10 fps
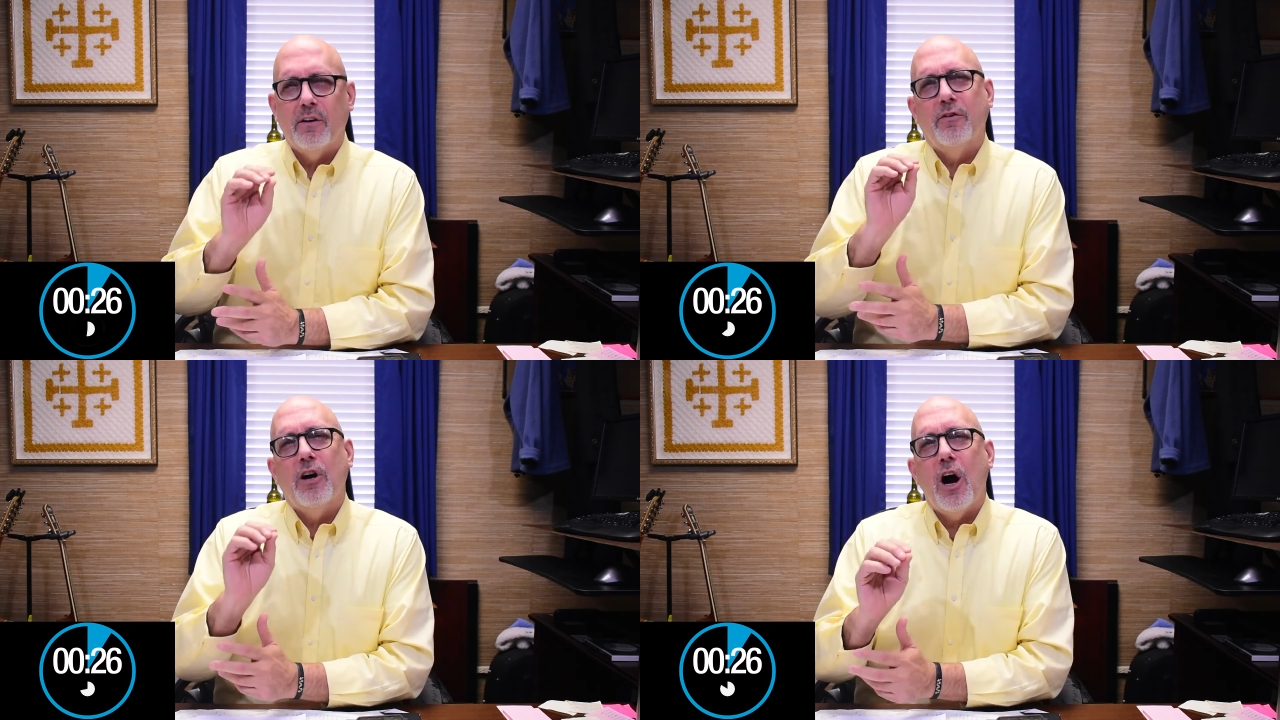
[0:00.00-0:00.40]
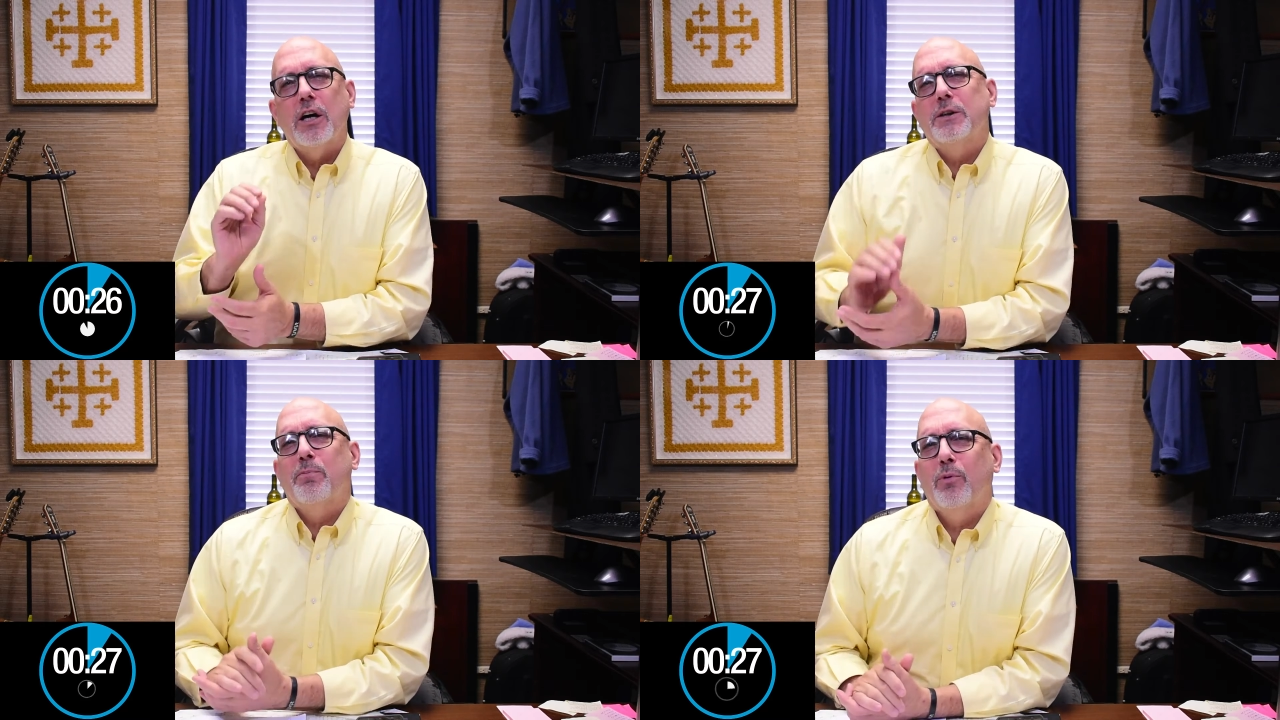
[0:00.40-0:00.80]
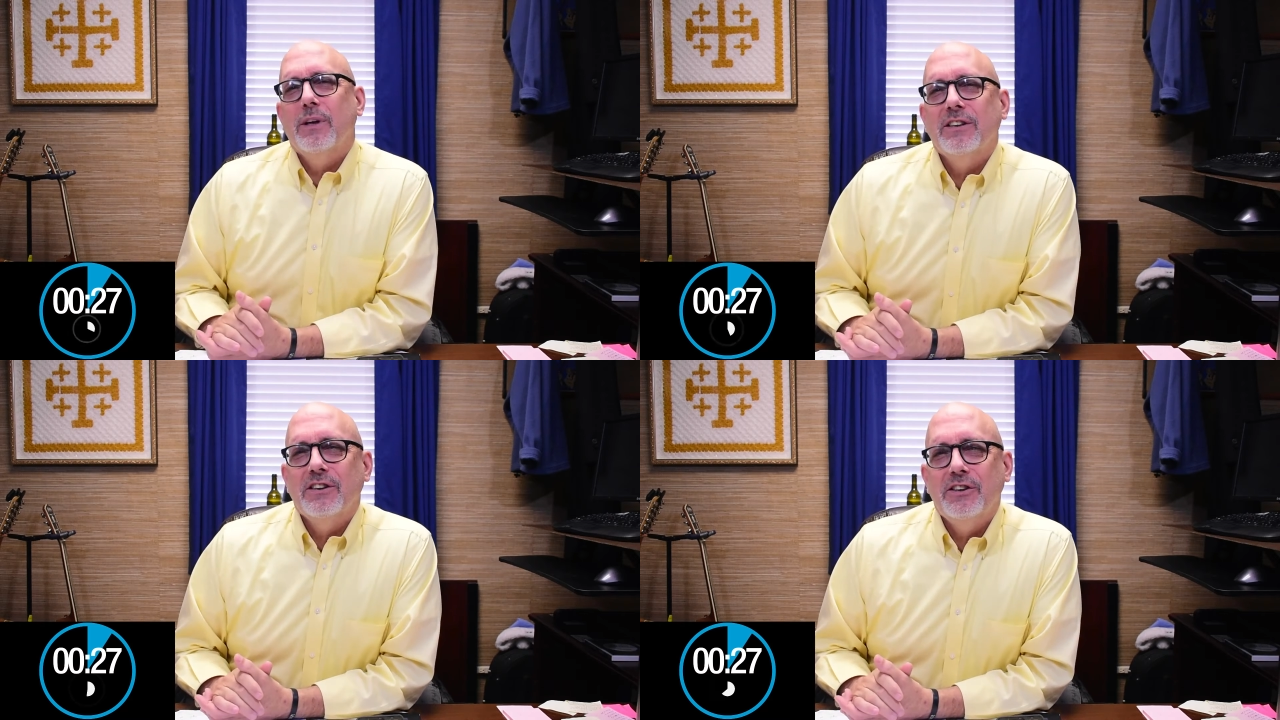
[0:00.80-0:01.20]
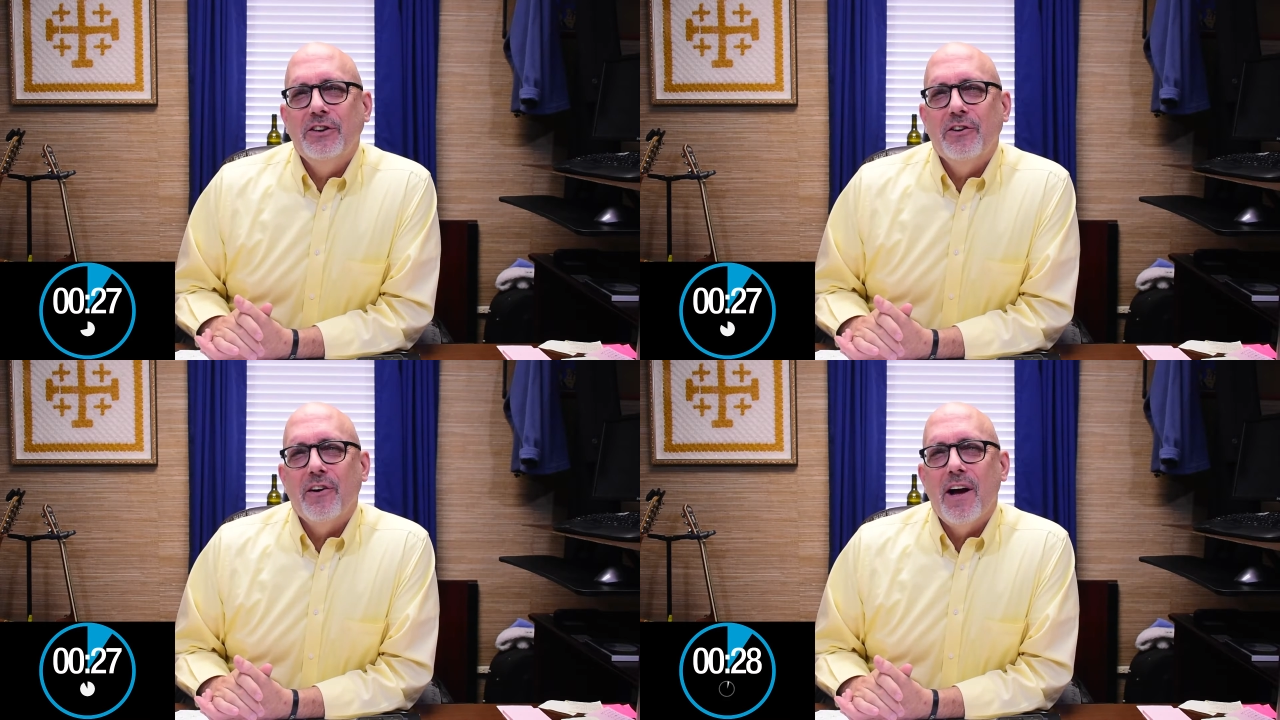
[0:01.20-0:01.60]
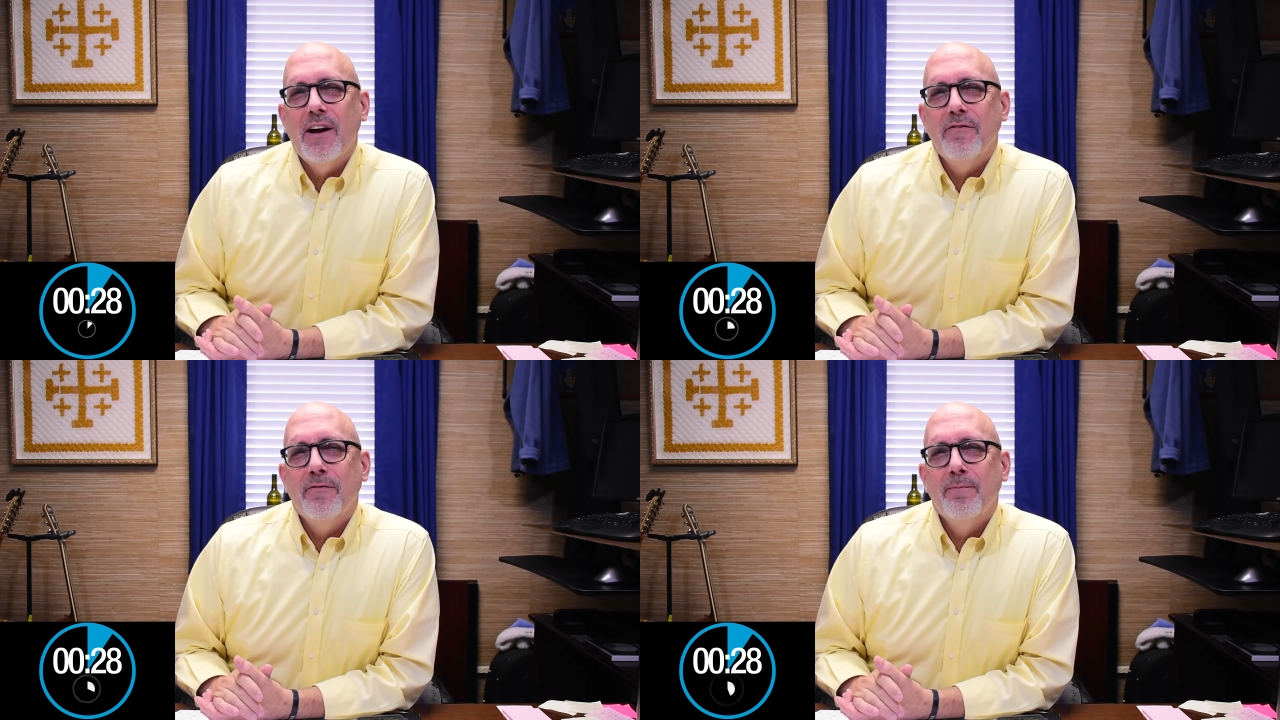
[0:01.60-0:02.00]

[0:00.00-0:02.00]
of God's presence in your life?